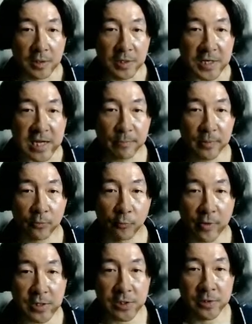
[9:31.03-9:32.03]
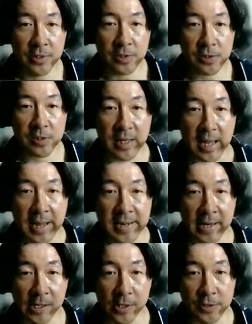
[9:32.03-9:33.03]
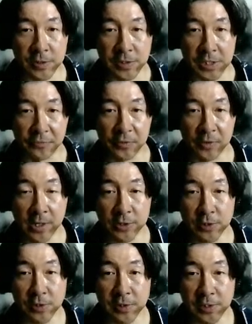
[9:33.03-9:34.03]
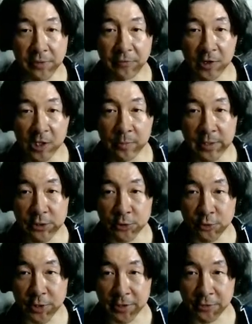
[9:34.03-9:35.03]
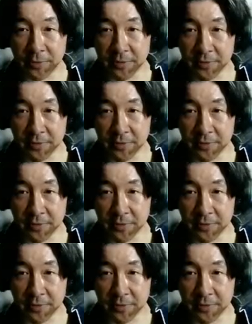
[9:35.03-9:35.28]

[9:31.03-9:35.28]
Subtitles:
Deep resonance analysis of consciousness development trajectory.